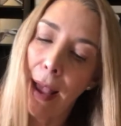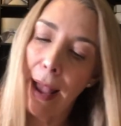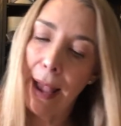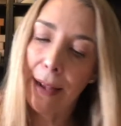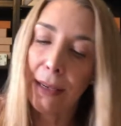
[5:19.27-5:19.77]

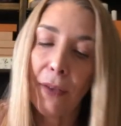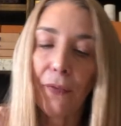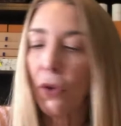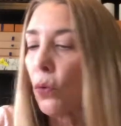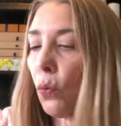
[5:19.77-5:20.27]
And
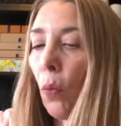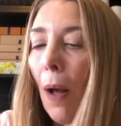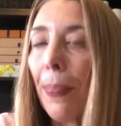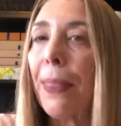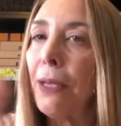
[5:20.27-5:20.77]
if you
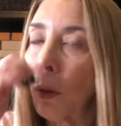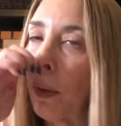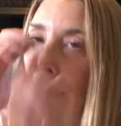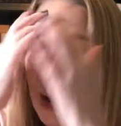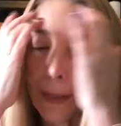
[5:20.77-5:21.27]
want this
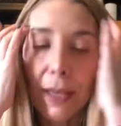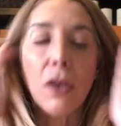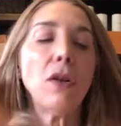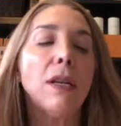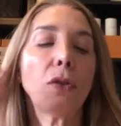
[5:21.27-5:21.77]
one, I
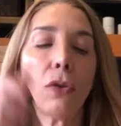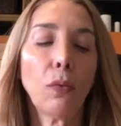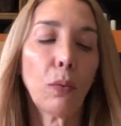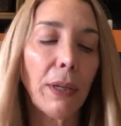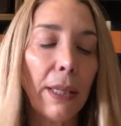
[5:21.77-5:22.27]
think you need to
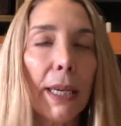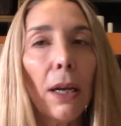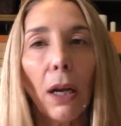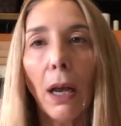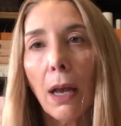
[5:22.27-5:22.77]

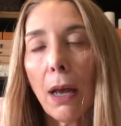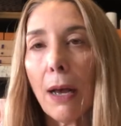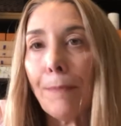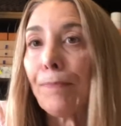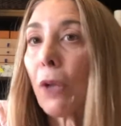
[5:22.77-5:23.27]
really
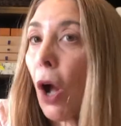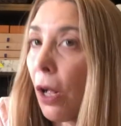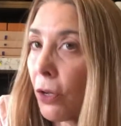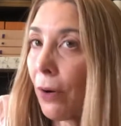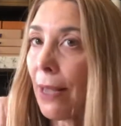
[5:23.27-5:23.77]
um,
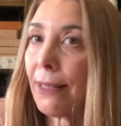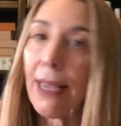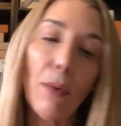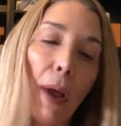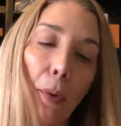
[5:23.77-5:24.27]
call your SA
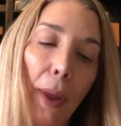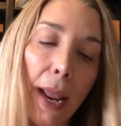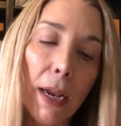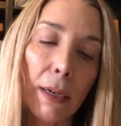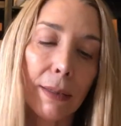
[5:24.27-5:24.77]
right
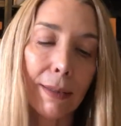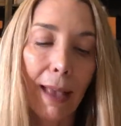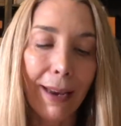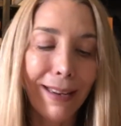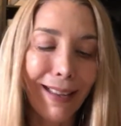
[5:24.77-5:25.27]
away because
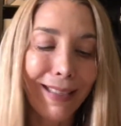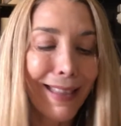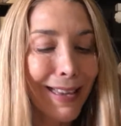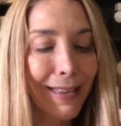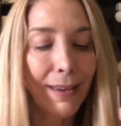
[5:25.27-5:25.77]
I, I
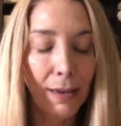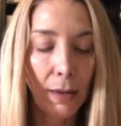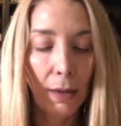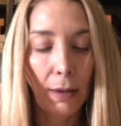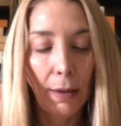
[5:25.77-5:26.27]
think
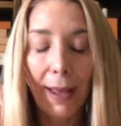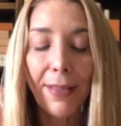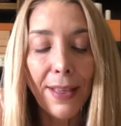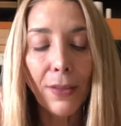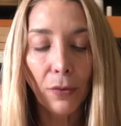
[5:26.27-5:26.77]
I
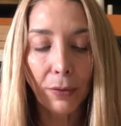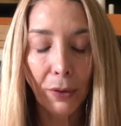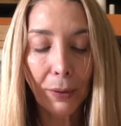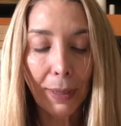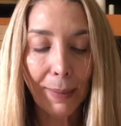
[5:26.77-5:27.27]
think they're,
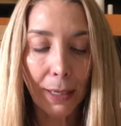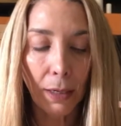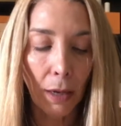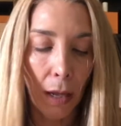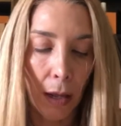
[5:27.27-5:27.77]
they're
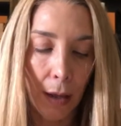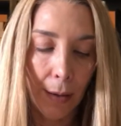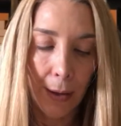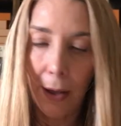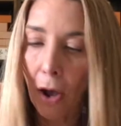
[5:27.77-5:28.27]
limited.
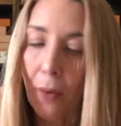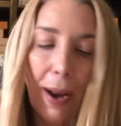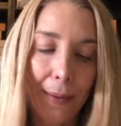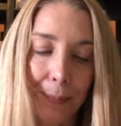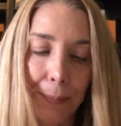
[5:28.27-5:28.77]
All
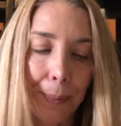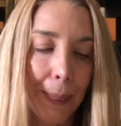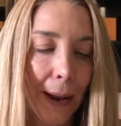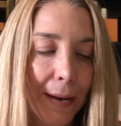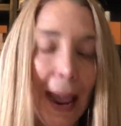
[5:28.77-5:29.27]
right,
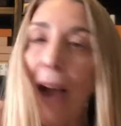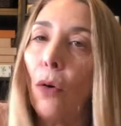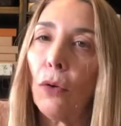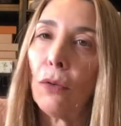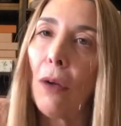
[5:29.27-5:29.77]

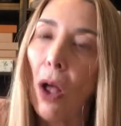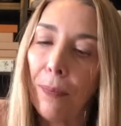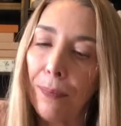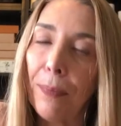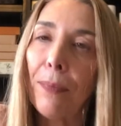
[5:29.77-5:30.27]
now
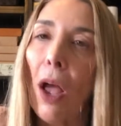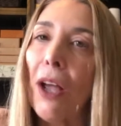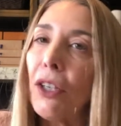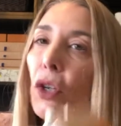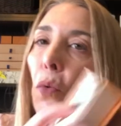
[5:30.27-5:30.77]

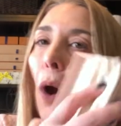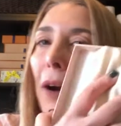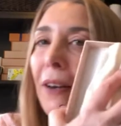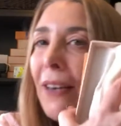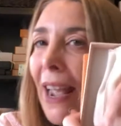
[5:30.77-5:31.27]
on to
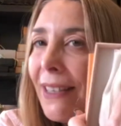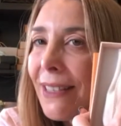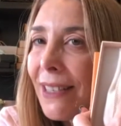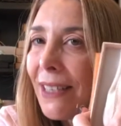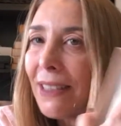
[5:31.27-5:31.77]
our
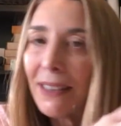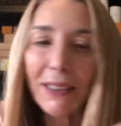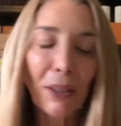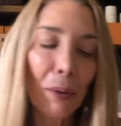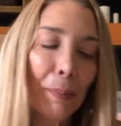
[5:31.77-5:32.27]
next
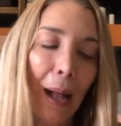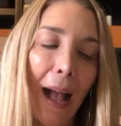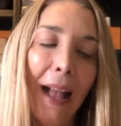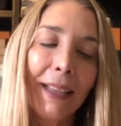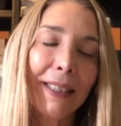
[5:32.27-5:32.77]
little
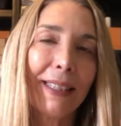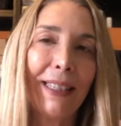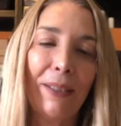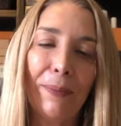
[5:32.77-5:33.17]
box.